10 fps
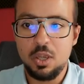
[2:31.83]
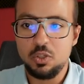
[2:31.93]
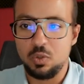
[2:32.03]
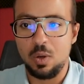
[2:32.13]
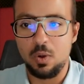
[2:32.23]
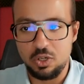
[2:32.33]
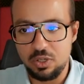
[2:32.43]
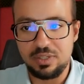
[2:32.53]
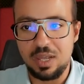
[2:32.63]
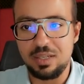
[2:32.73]
So now I
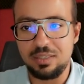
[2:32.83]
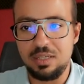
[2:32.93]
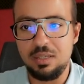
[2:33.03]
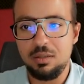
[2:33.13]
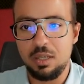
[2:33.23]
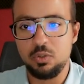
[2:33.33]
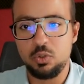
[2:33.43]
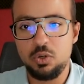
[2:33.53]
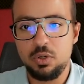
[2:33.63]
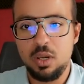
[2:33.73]
just add a T, enter,